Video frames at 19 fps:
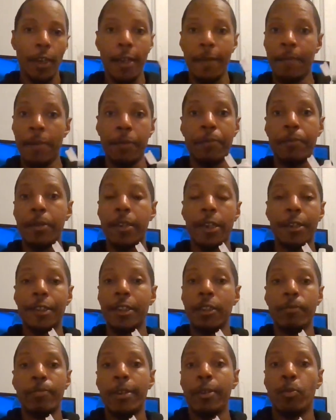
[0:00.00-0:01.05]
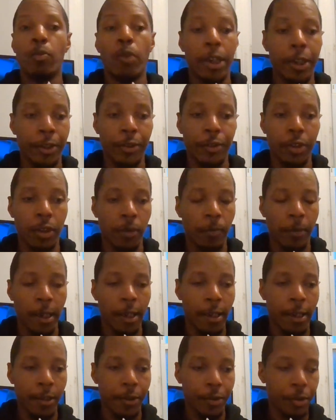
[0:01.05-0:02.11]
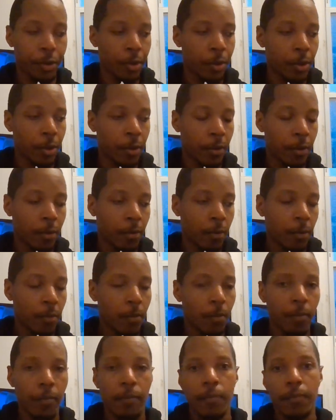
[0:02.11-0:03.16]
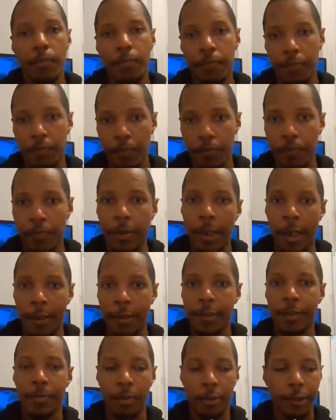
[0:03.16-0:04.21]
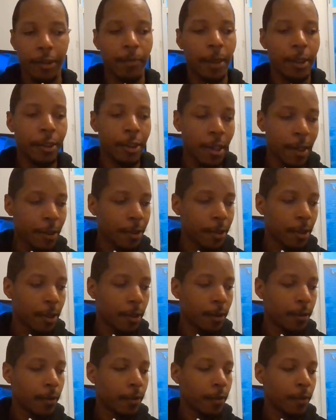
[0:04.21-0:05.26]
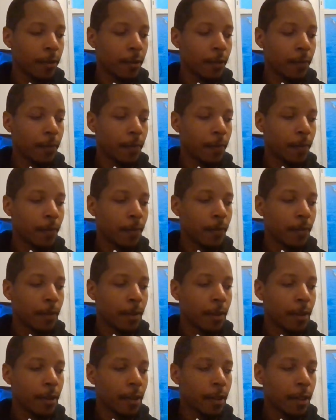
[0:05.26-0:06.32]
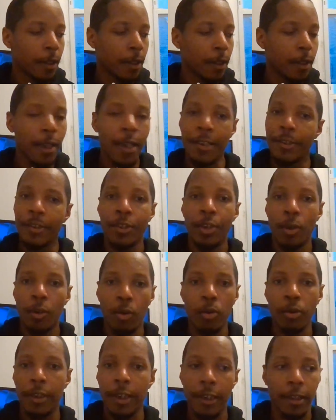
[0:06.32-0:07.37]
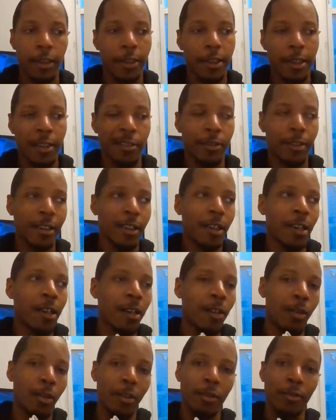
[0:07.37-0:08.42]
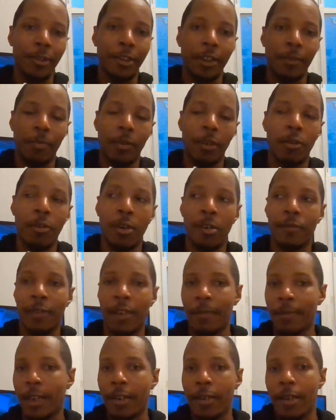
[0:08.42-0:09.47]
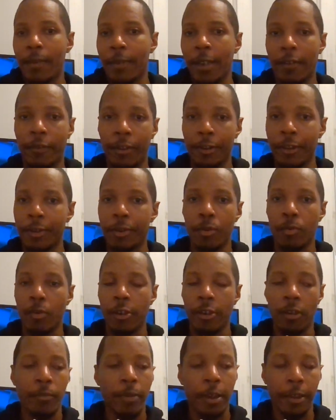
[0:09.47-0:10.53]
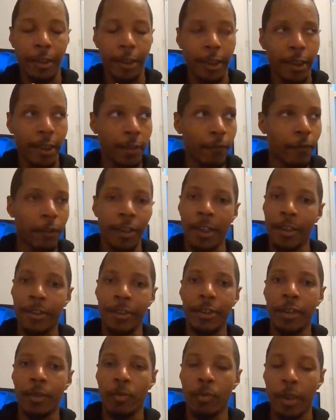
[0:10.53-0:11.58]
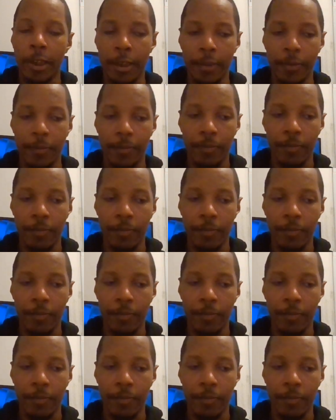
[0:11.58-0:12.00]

and maybe because he's been winning so much, be honest, mostly by Jason, he has this whole thing in his head. He's like, oh, I will just blow over. I'm not, I'm not really too worried about it. And if it doesn't, then what?